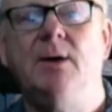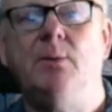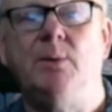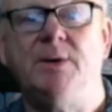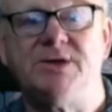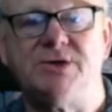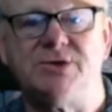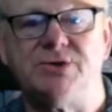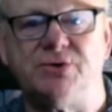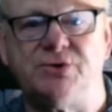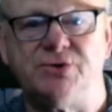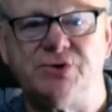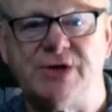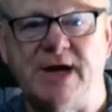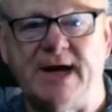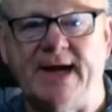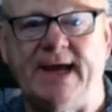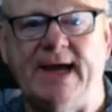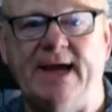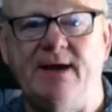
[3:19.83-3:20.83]
which you should
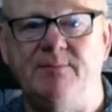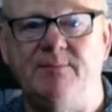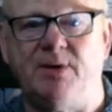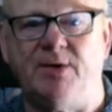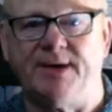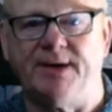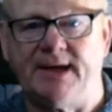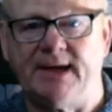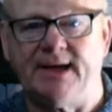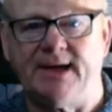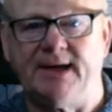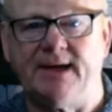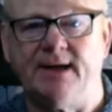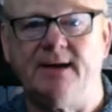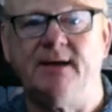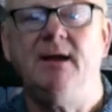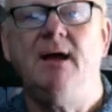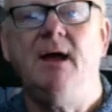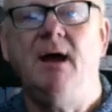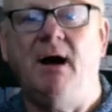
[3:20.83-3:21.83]
check out by
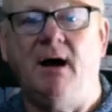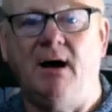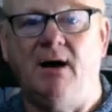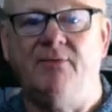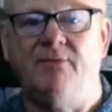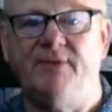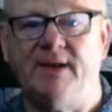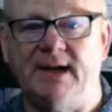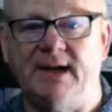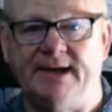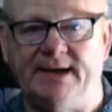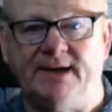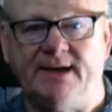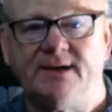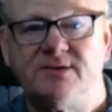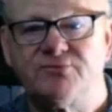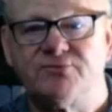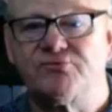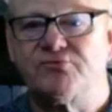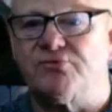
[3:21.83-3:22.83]
clicking on the link.
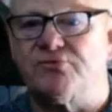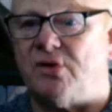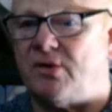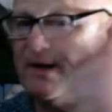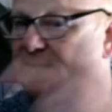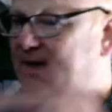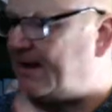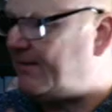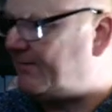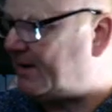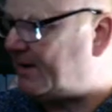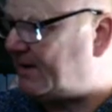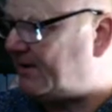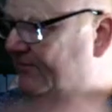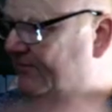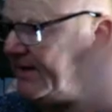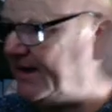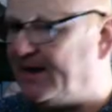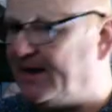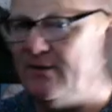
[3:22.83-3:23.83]
It's right down below
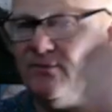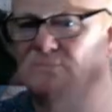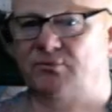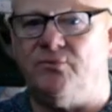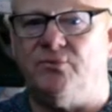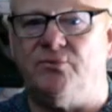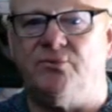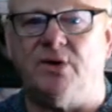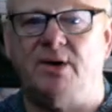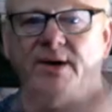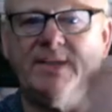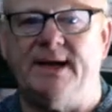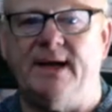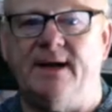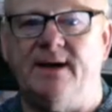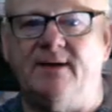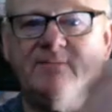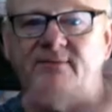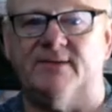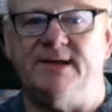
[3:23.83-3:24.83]
the video, right
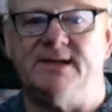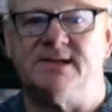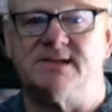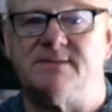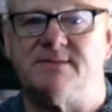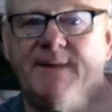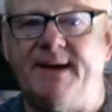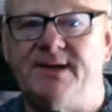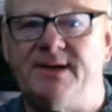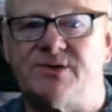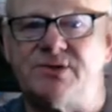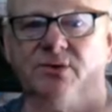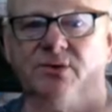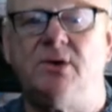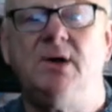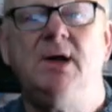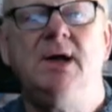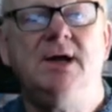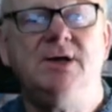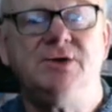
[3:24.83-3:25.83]
down over there. So make sure
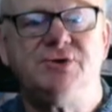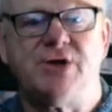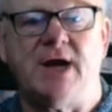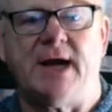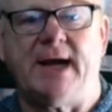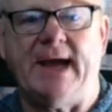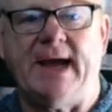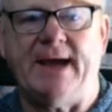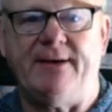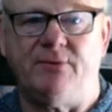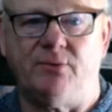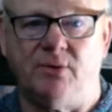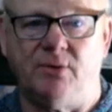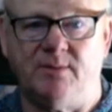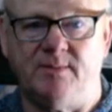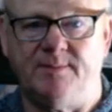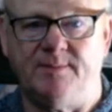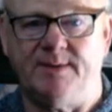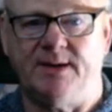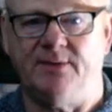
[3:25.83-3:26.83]
check out all of
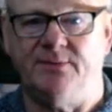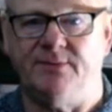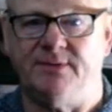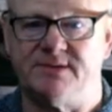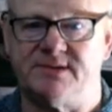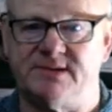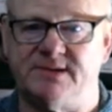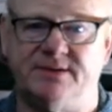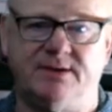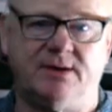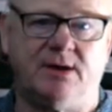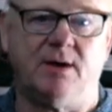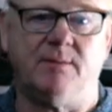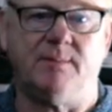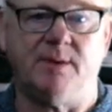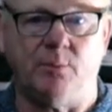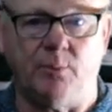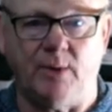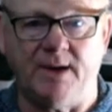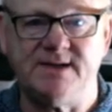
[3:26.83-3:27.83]
the bonuses. They're going to
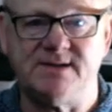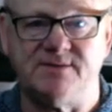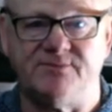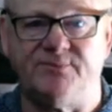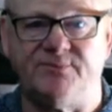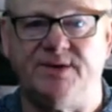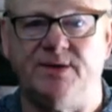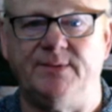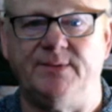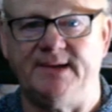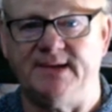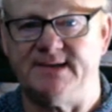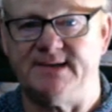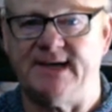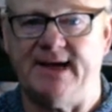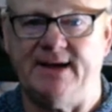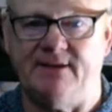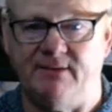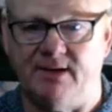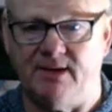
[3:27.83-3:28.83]
be waiting for you in the
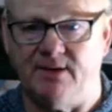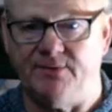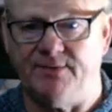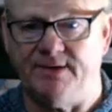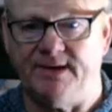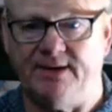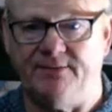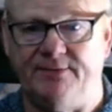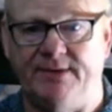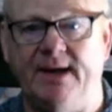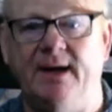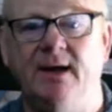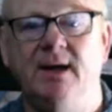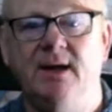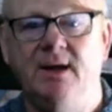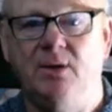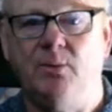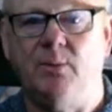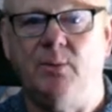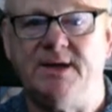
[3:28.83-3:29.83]
download area
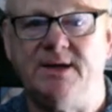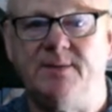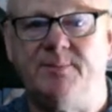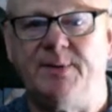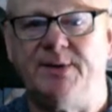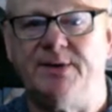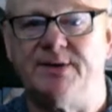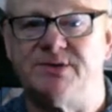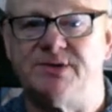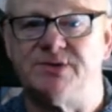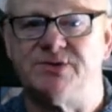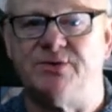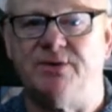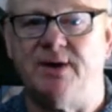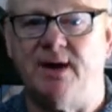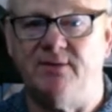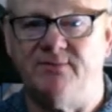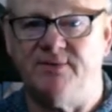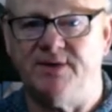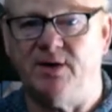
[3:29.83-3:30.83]
when you purchase your
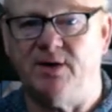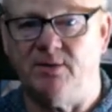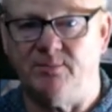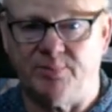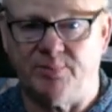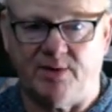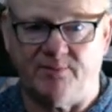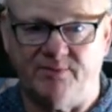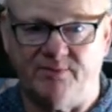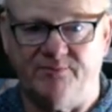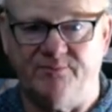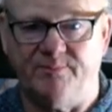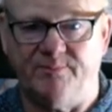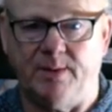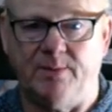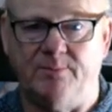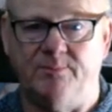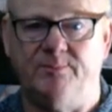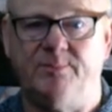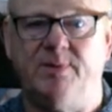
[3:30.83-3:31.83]
Overnight Profit
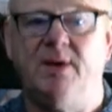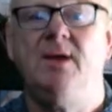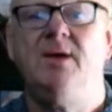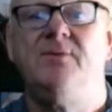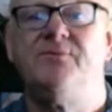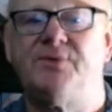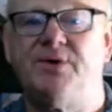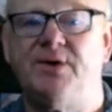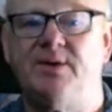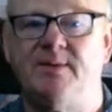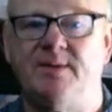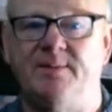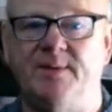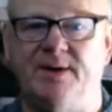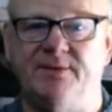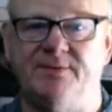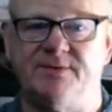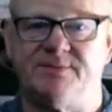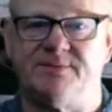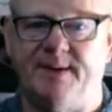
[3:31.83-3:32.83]
Pump through my
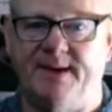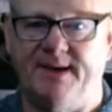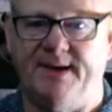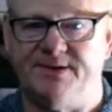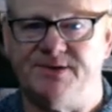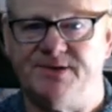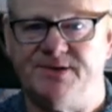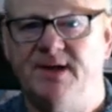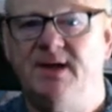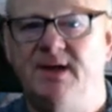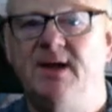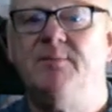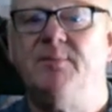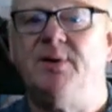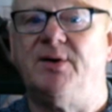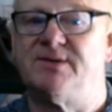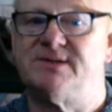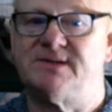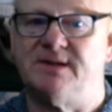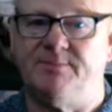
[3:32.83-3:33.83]
bonus page
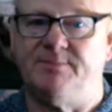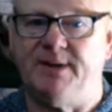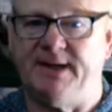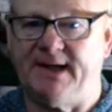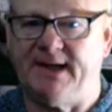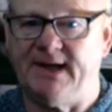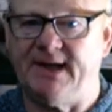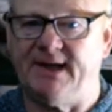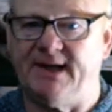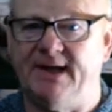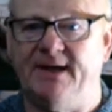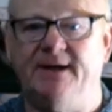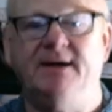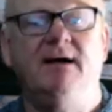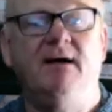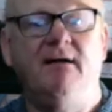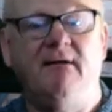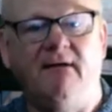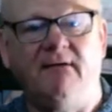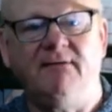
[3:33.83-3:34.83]
by simply clicking
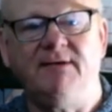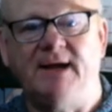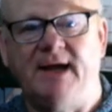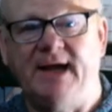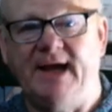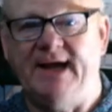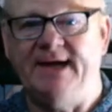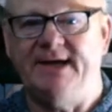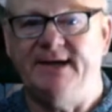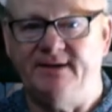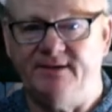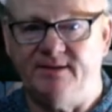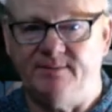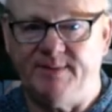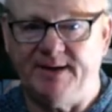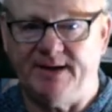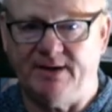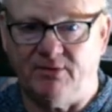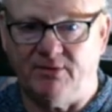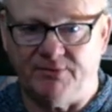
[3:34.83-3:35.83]
on any of the
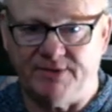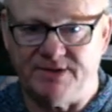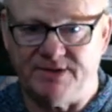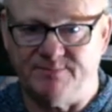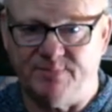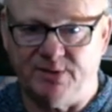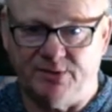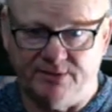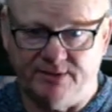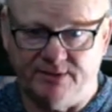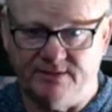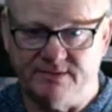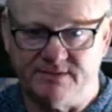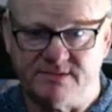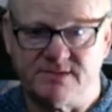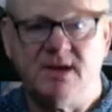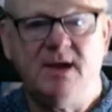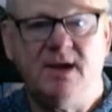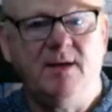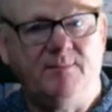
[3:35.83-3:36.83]
big orange
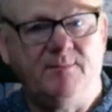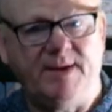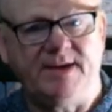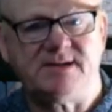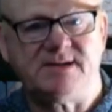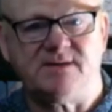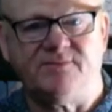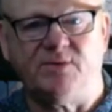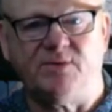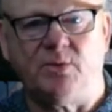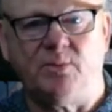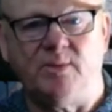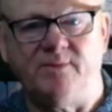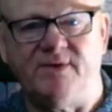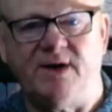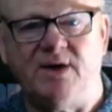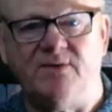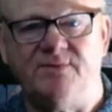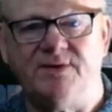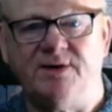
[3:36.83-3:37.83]
buttons. Best of all, with
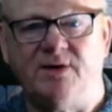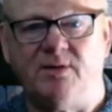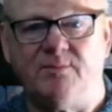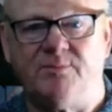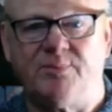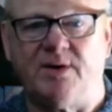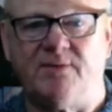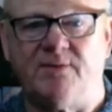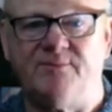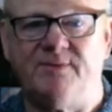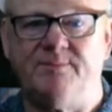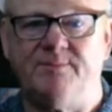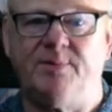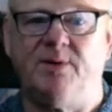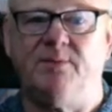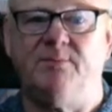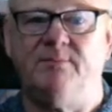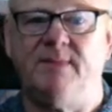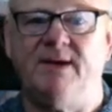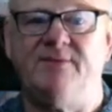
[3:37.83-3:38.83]
Overnight Profit
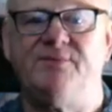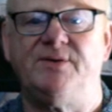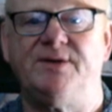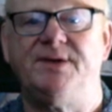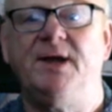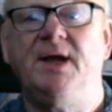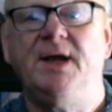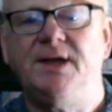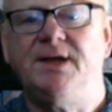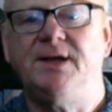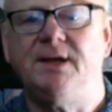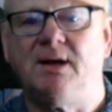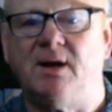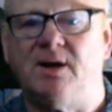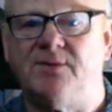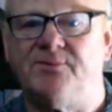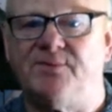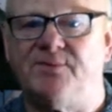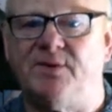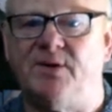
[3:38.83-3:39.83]
Pump Method, you're
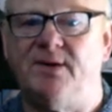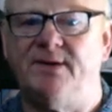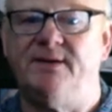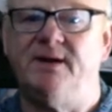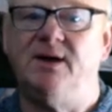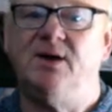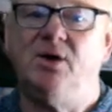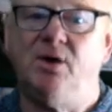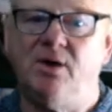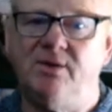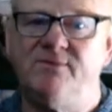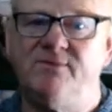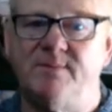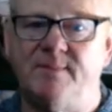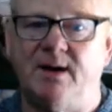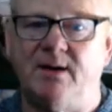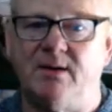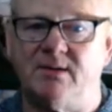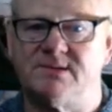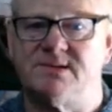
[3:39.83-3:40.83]
going to find that other
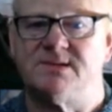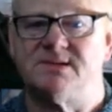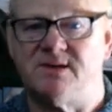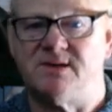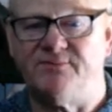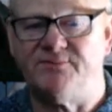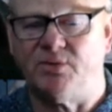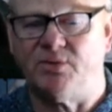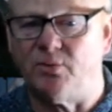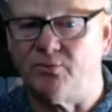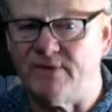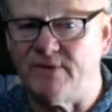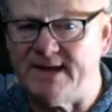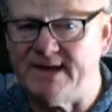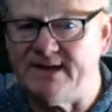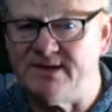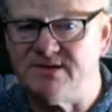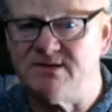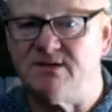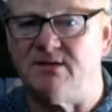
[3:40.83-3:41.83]
marketers have
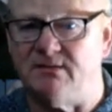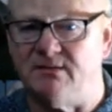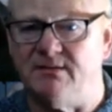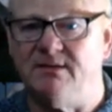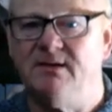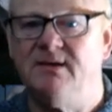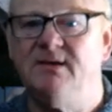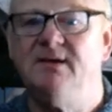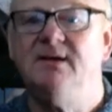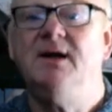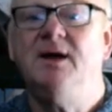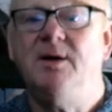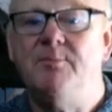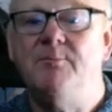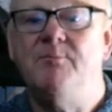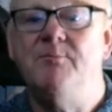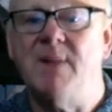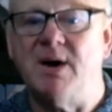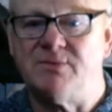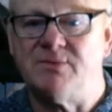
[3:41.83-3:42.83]
already done
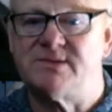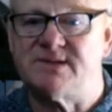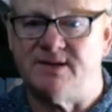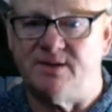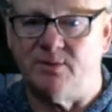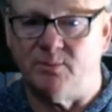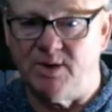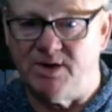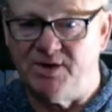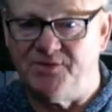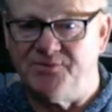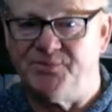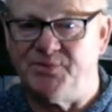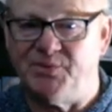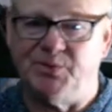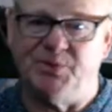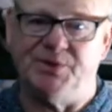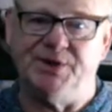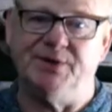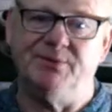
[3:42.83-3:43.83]
most of the work
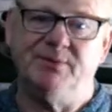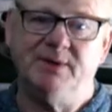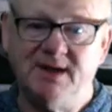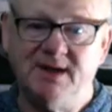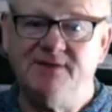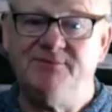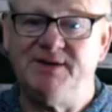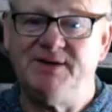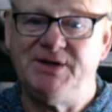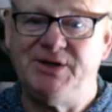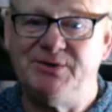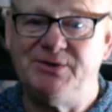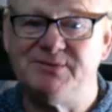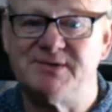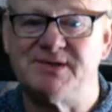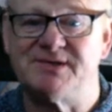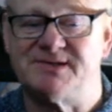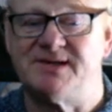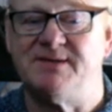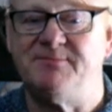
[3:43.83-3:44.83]
for you, leaving you
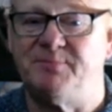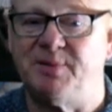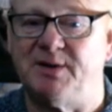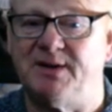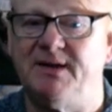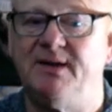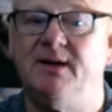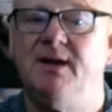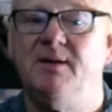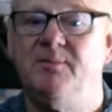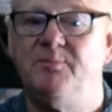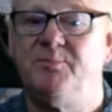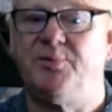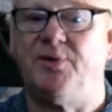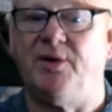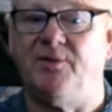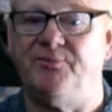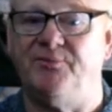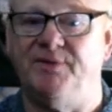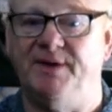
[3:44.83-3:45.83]
to simply
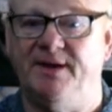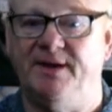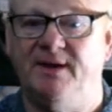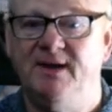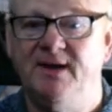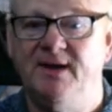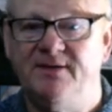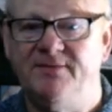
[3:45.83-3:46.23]
profit.